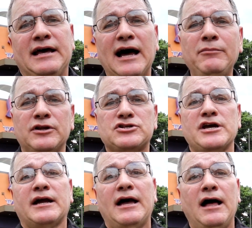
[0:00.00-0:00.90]
and I'm gonna
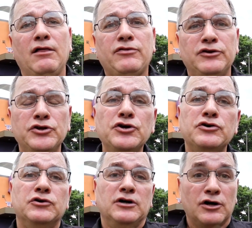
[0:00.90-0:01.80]
check out the
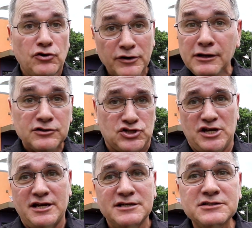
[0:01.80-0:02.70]
new grilled
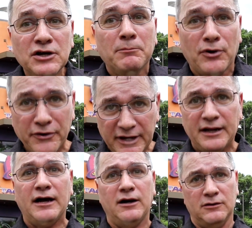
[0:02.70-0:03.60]
cheese
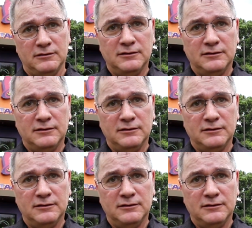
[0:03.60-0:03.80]
burrito.